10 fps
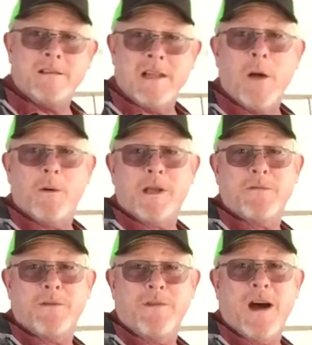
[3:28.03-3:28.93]
Now we'll
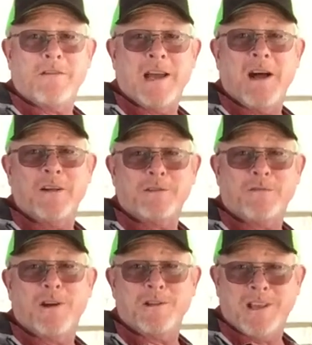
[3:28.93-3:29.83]
give it 5 gallons of
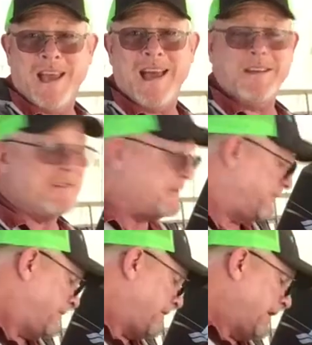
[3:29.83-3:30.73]
fresh gas,
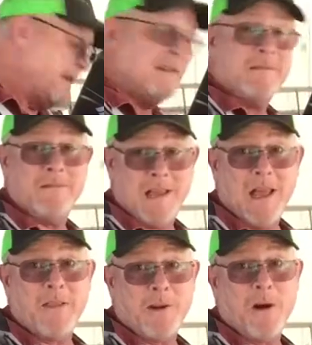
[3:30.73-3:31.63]

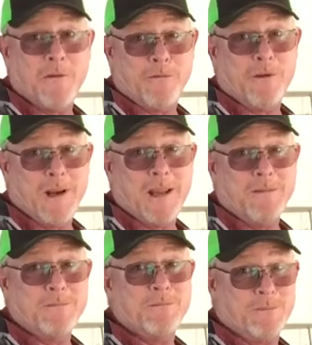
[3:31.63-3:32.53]
ethanol-free
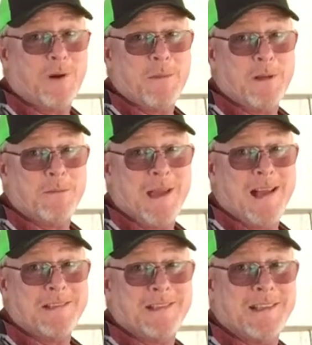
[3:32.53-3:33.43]
premium
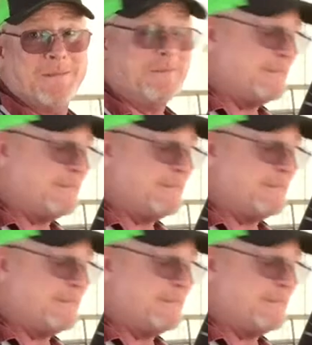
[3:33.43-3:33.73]
gasoline.